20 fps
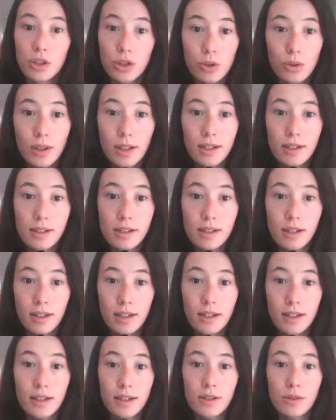this
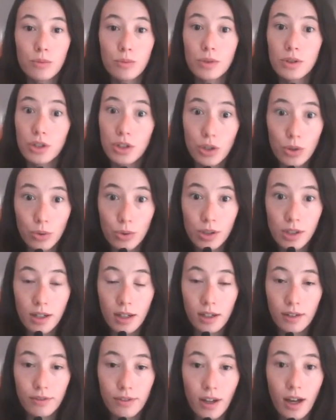is reduced, and
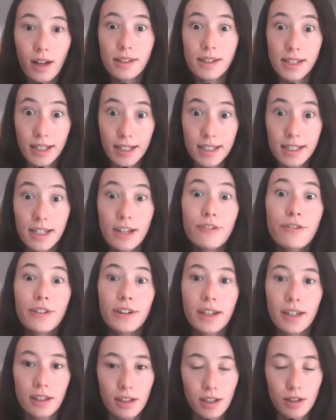if not,
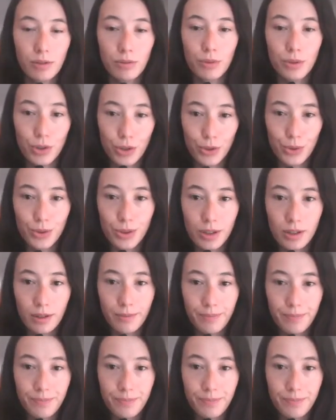significantly reduced.